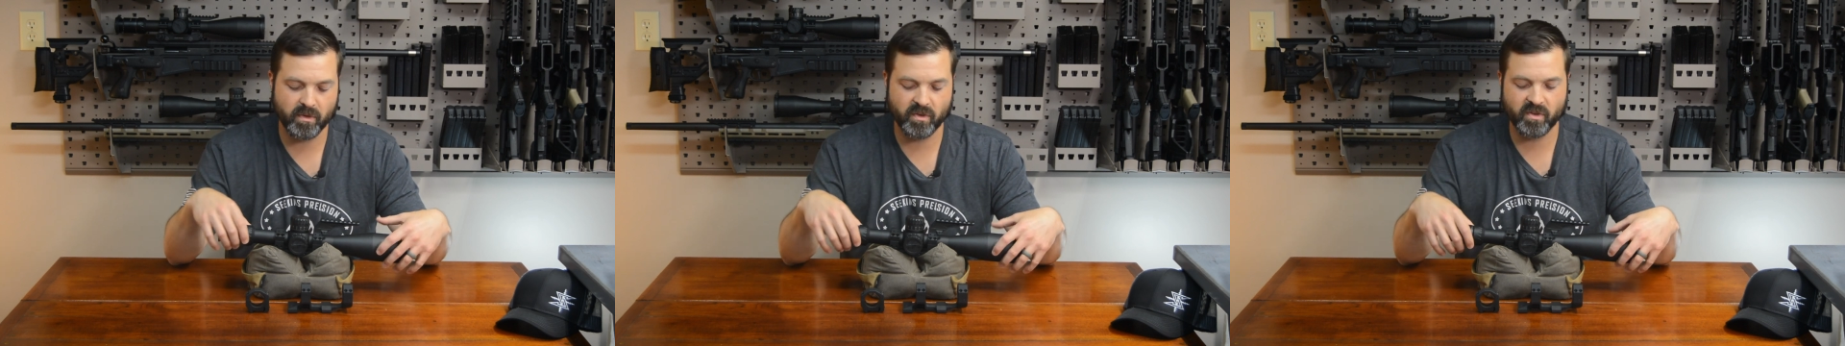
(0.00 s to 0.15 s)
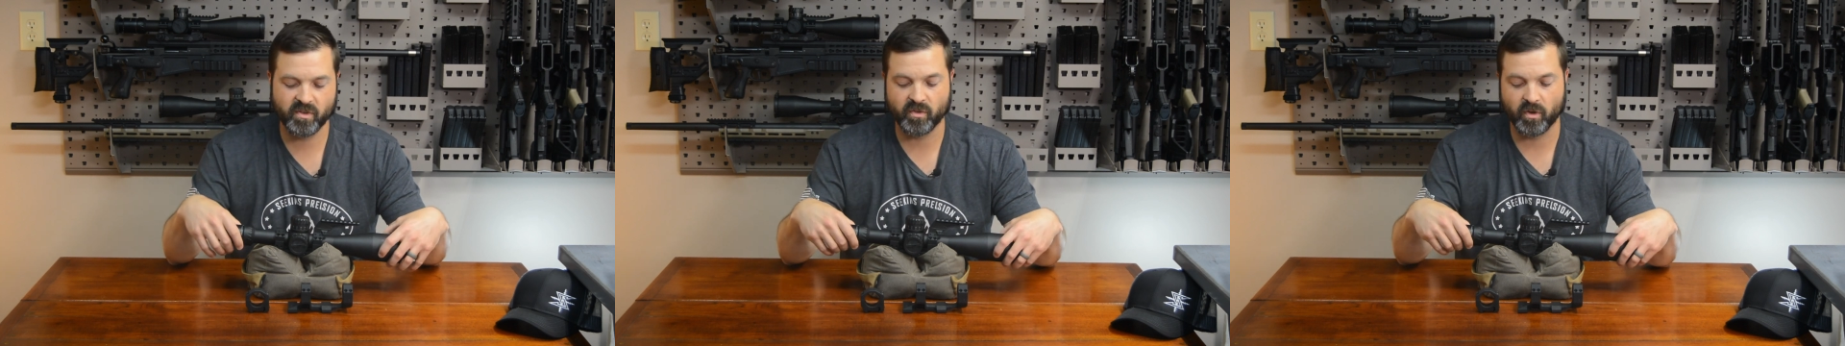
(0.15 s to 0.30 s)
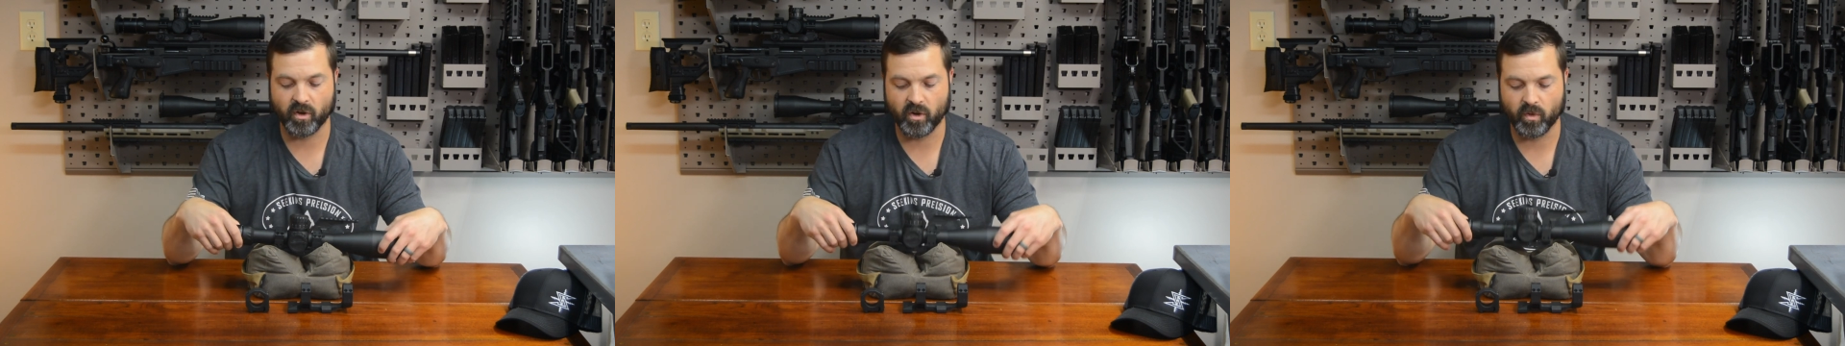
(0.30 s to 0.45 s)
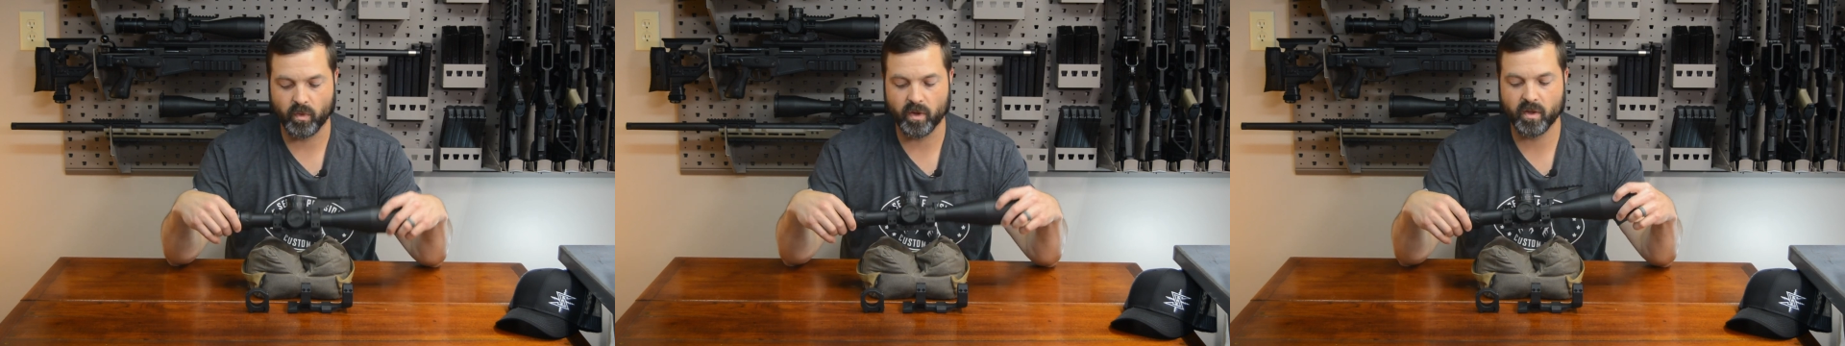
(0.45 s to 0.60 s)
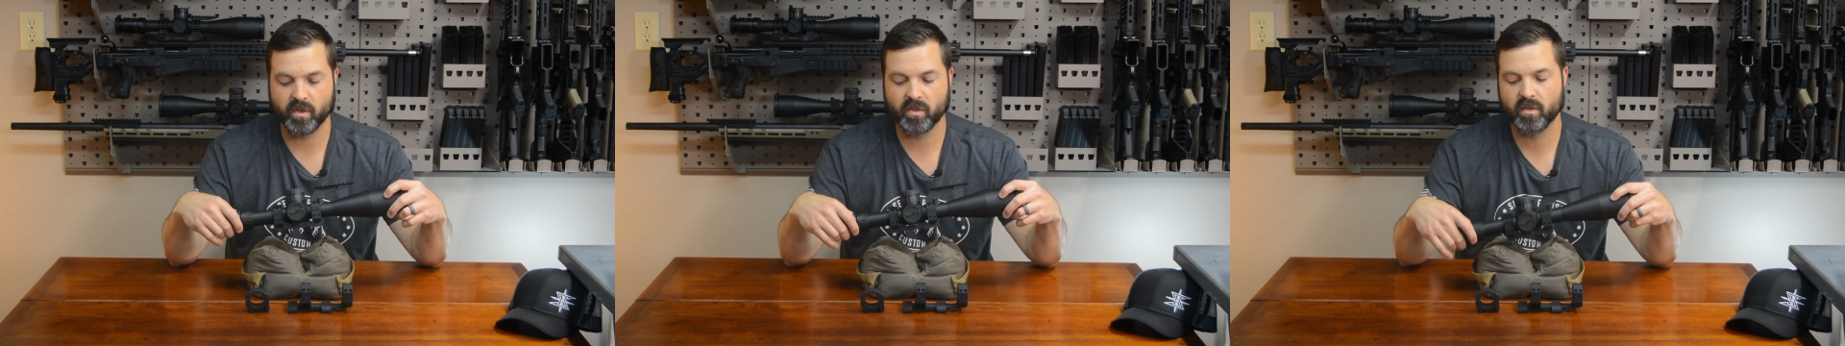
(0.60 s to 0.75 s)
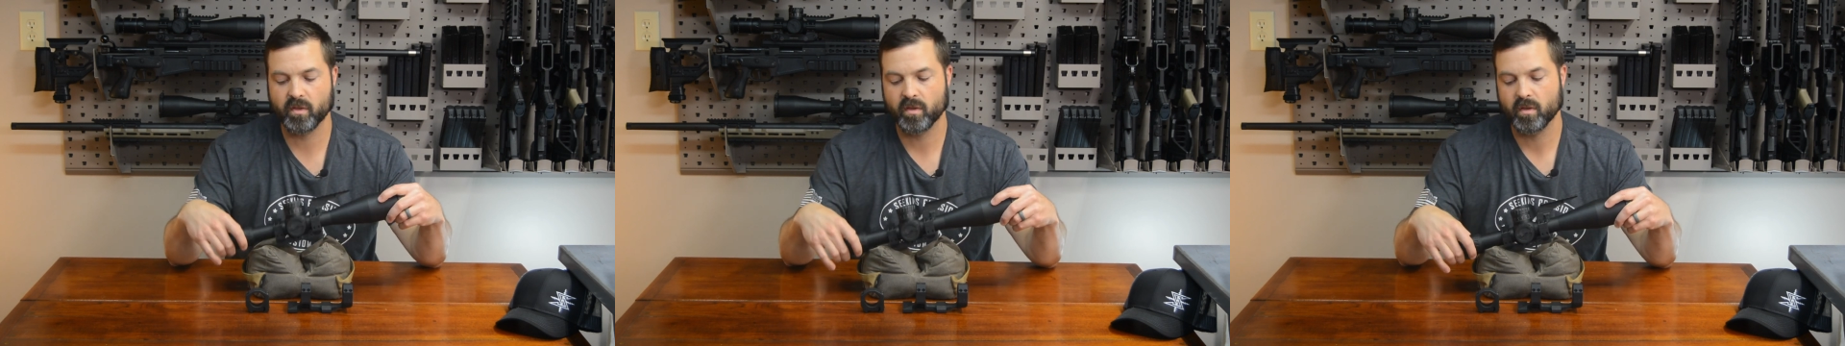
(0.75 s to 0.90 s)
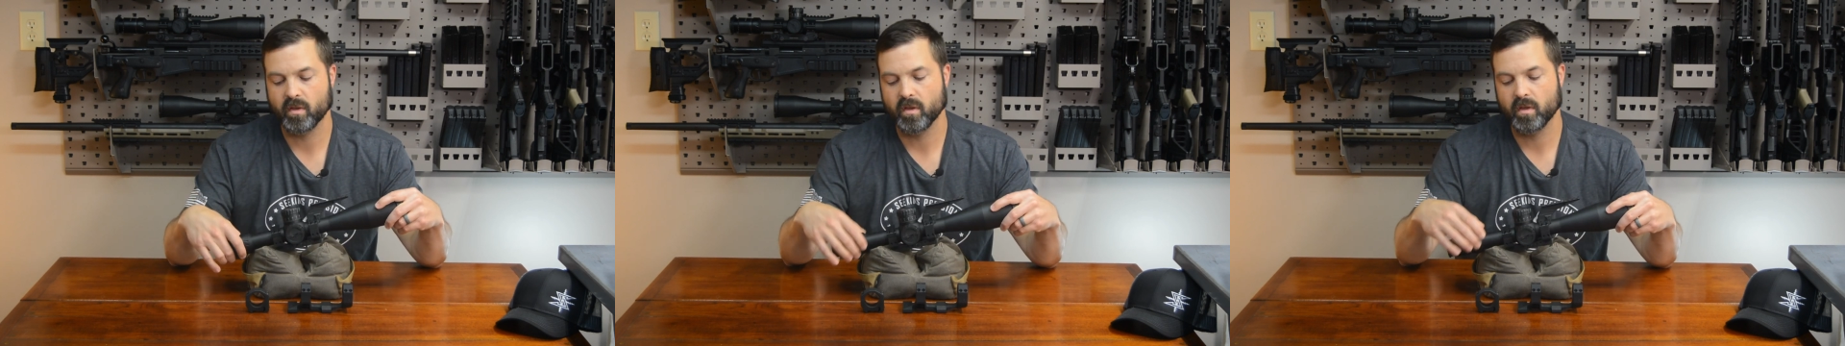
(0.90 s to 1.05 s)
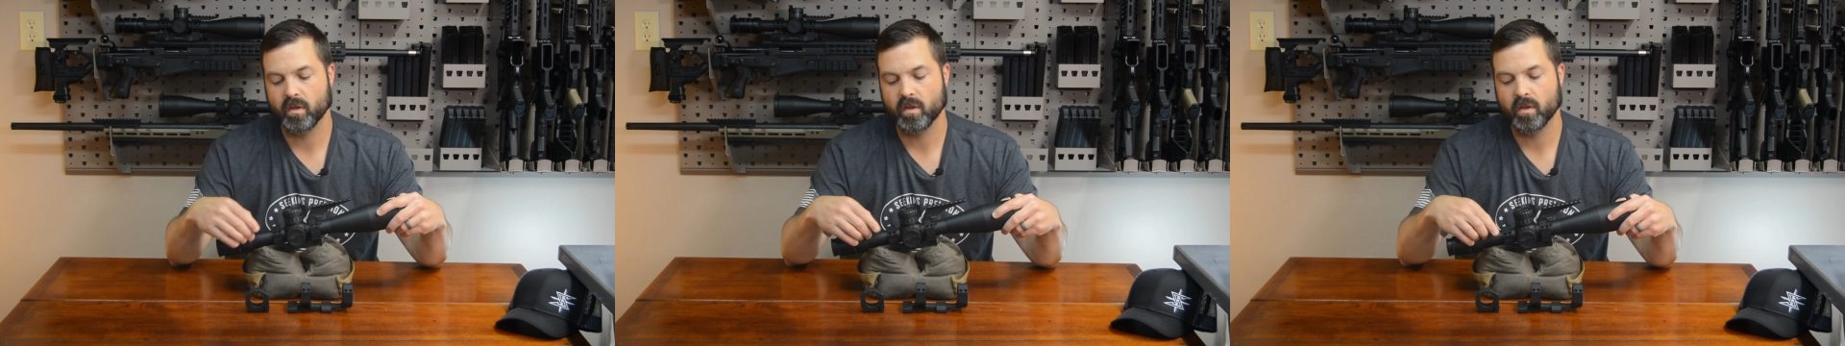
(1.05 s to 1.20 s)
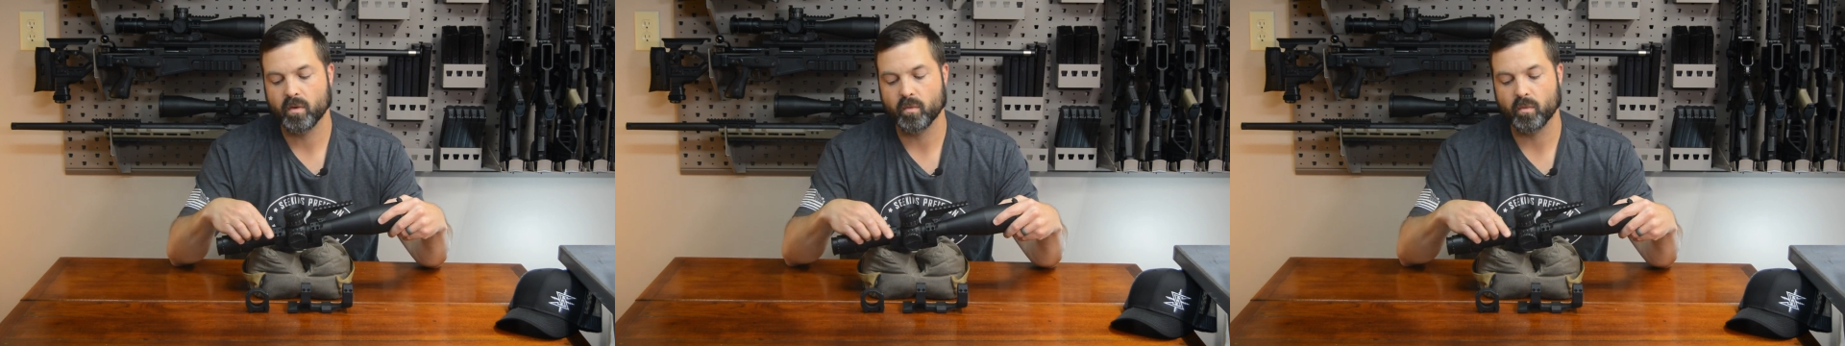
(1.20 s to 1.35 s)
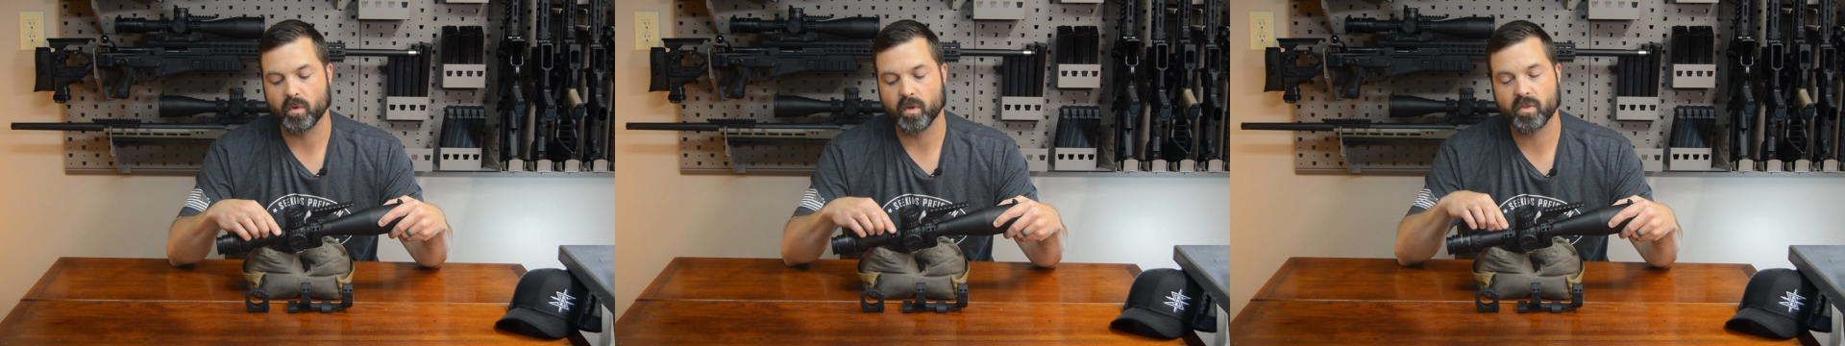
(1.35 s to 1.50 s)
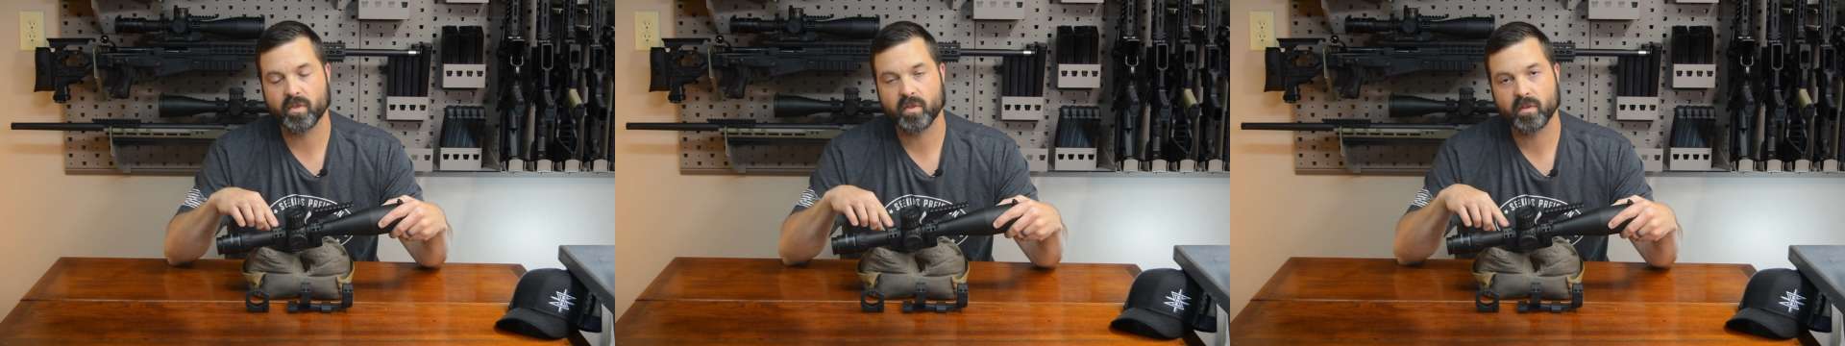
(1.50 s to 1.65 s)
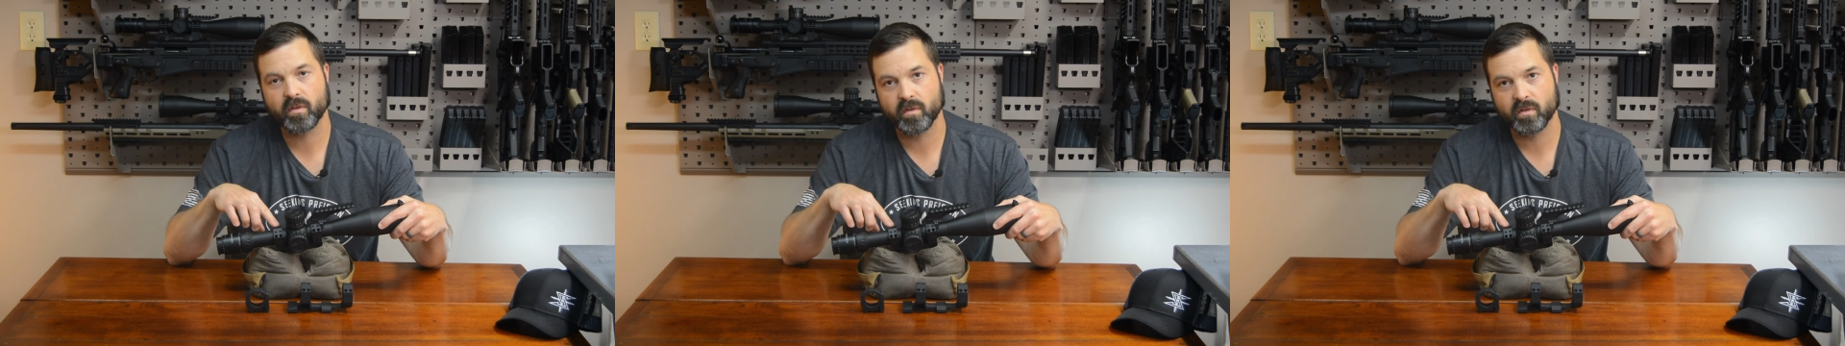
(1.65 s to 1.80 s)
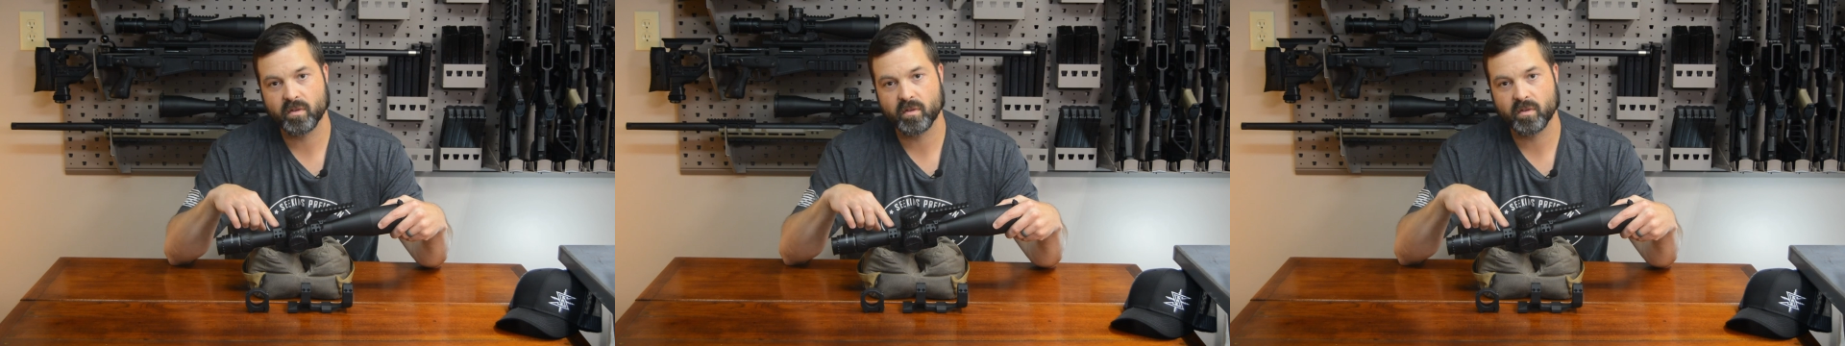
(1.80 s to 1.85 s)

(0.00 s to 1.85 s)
to start with